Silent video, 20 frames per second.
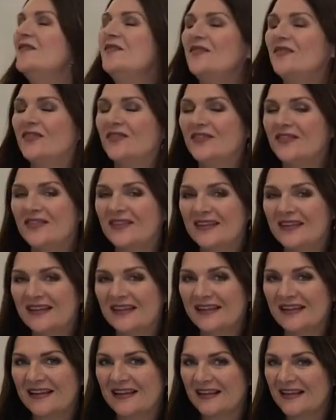
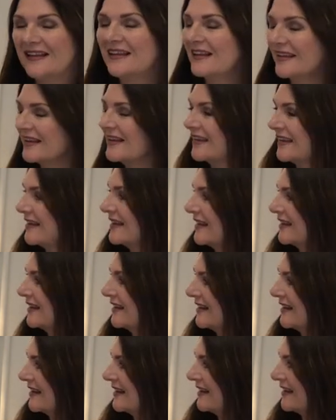
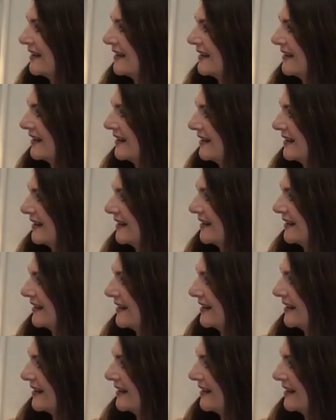
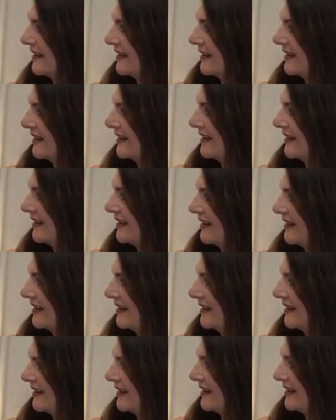
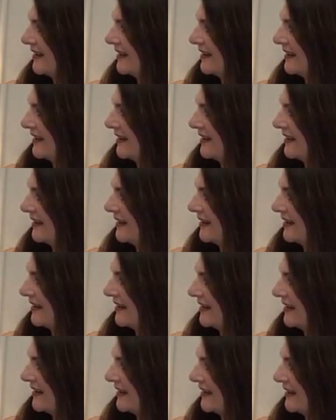
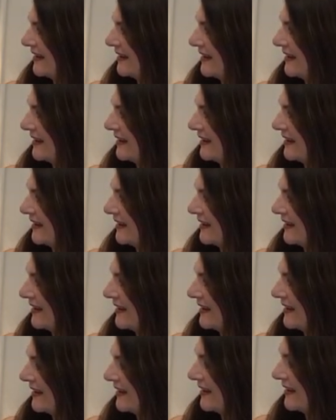
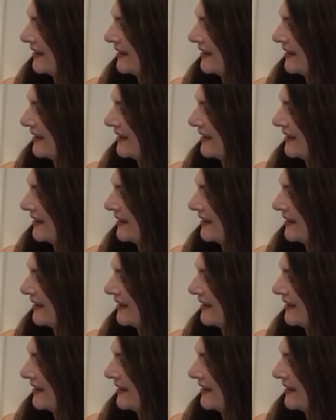(not speaking)